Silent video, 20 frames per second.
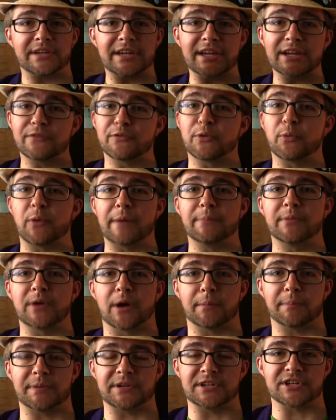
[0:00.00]
King of the Web
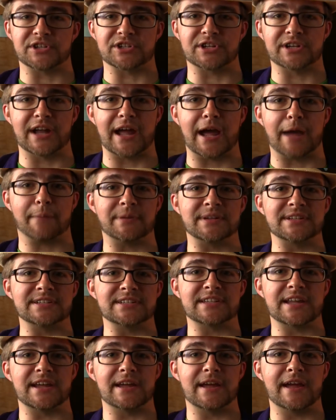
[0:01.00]
competition
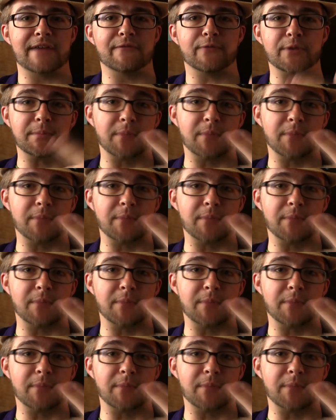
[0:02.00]
happens every